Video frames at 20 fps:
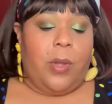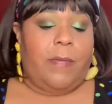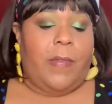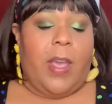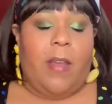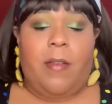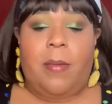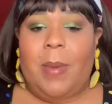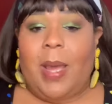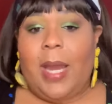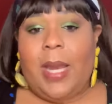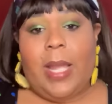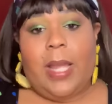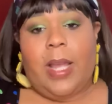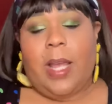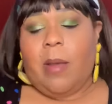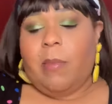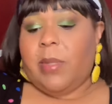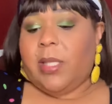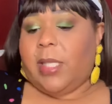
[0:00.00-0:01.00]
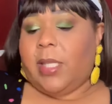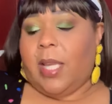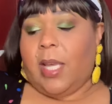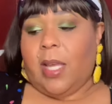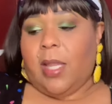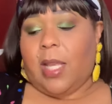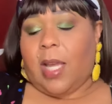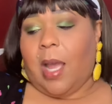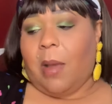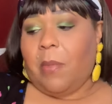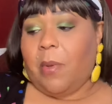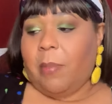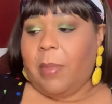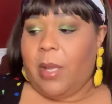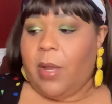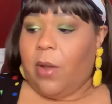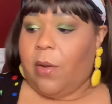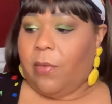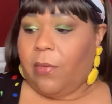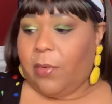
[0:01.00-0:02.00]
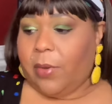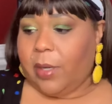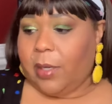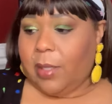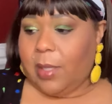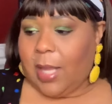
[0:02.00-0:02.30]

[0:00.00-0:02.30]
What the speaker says: if everybody ain't coming together, I'm gonna be over it.